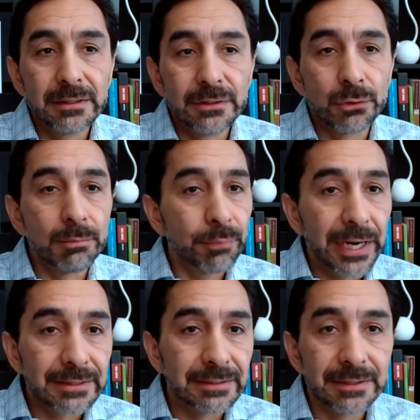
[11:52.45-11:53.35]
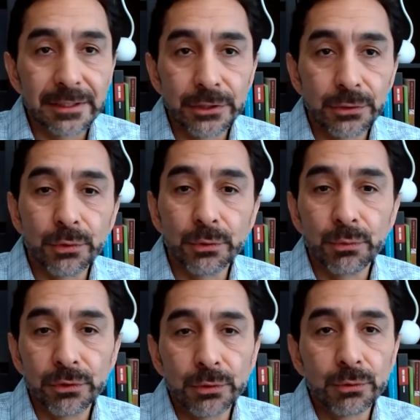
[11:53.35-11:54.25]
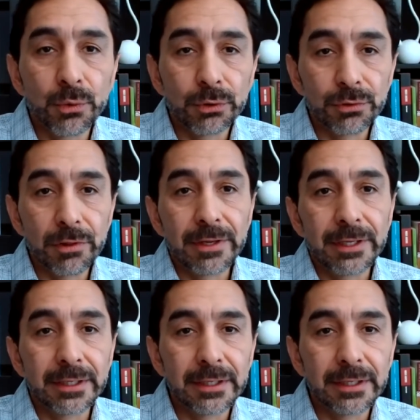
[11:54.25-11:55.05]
in your own practice and in your own work with the